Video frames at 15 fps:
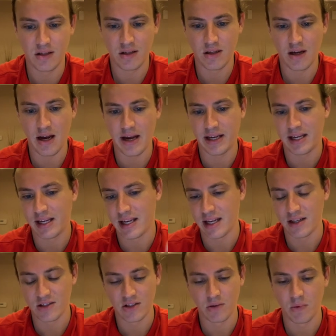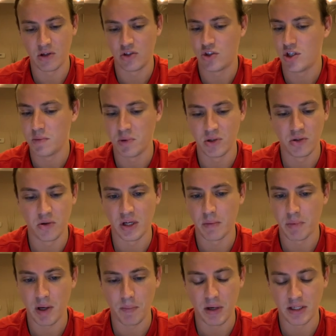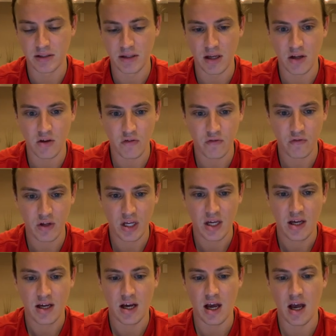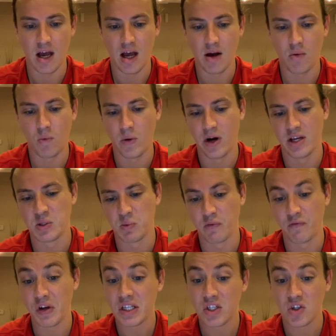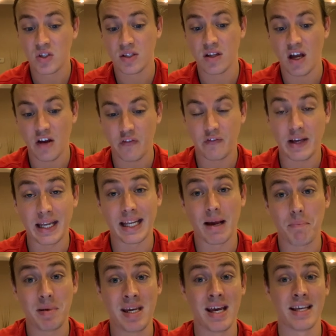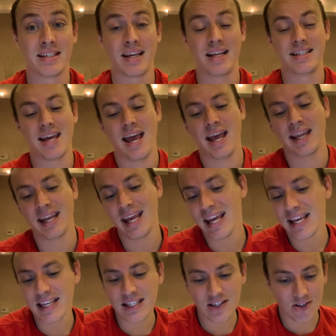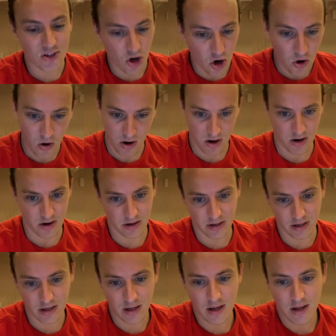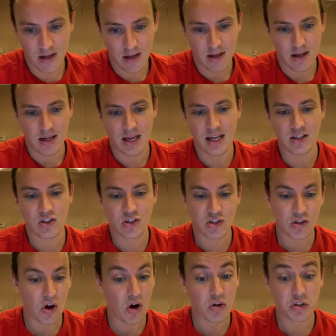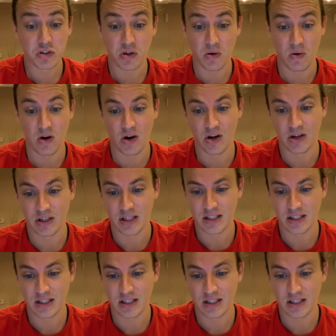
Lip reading: I can get it so much cheaper doing it by myself. Whereas with vintage stuff, getting a PSA 10 is so hard. It's so hard.